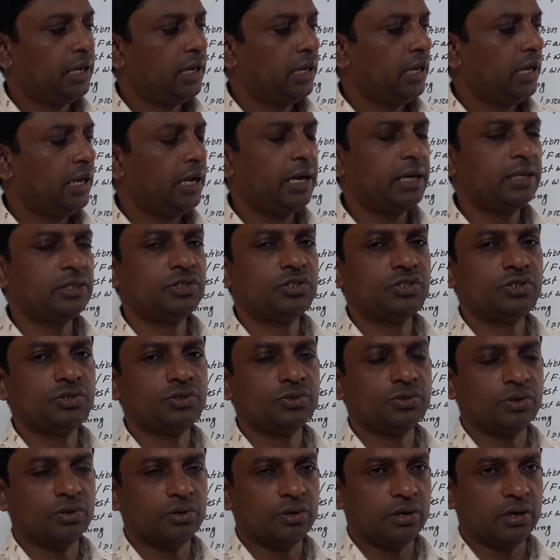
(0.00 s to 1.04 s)
and so
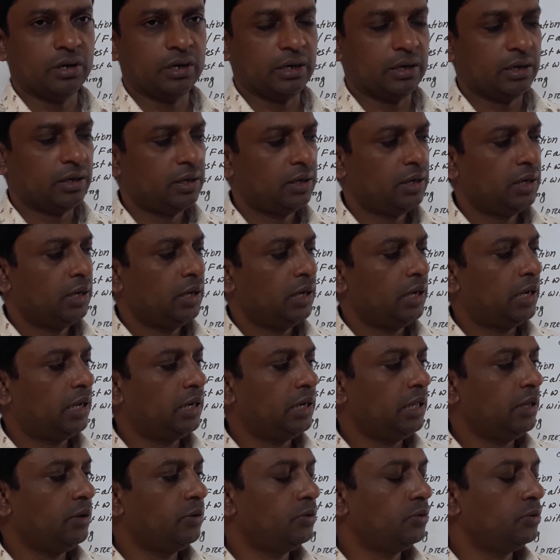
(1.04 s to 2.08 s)
on. And
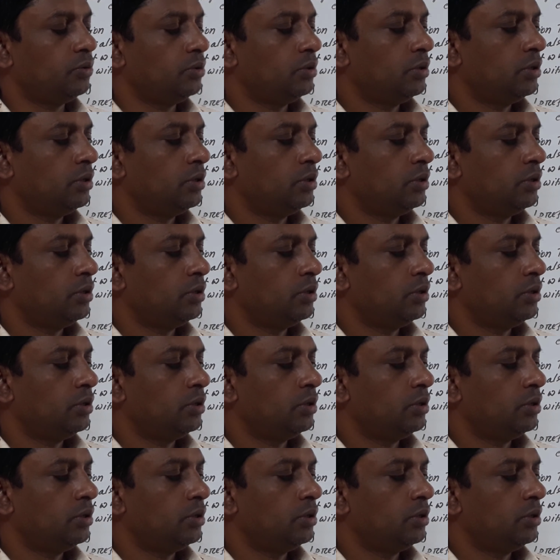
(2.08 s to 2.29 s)
you,